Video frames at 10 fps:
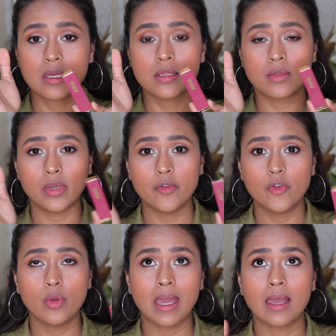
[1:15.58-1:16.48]
So if
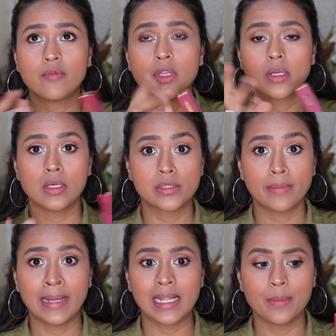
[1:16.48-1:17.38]
you have their ultra
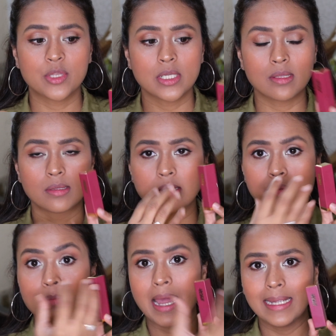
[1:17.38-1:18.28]
matte lipsticks, this
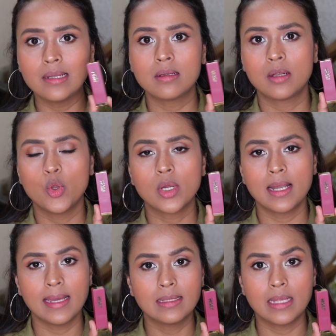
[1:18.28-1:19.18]
might look
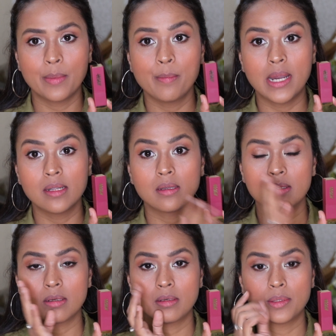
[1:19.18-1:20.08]
like them, but
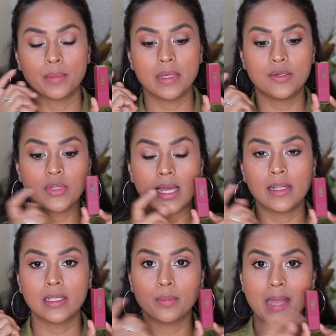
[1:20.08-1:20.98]
in
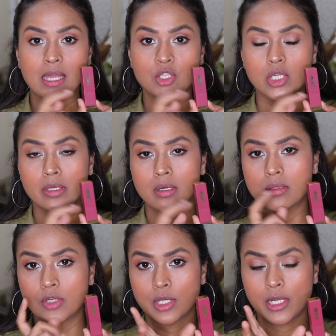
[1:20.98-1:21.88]
reality the packaging here
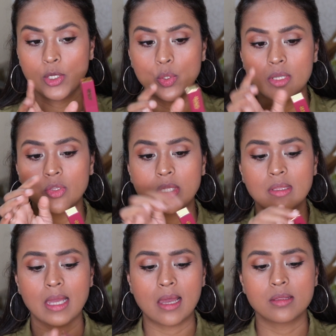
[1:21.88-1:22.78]
is really good. So
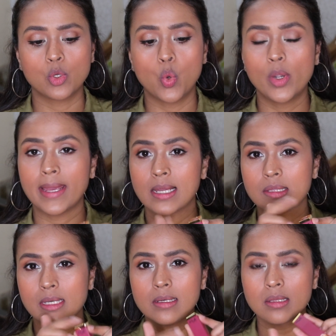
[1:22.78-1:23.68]
this has gold
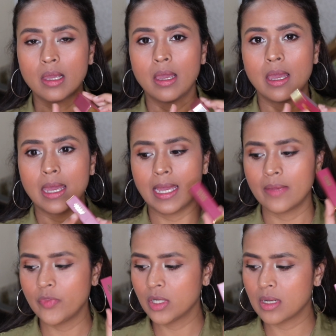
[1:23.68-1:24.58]
accents
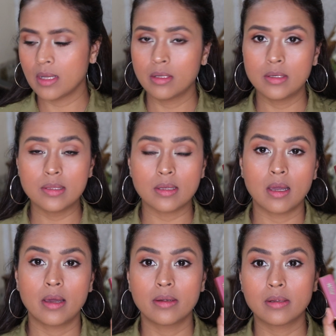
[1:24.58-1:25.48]
and the colors
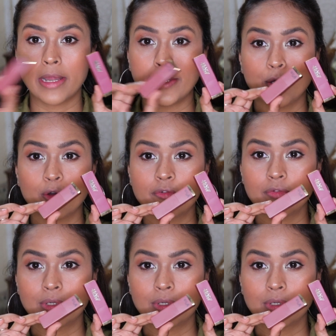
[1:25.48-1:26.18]
are kind of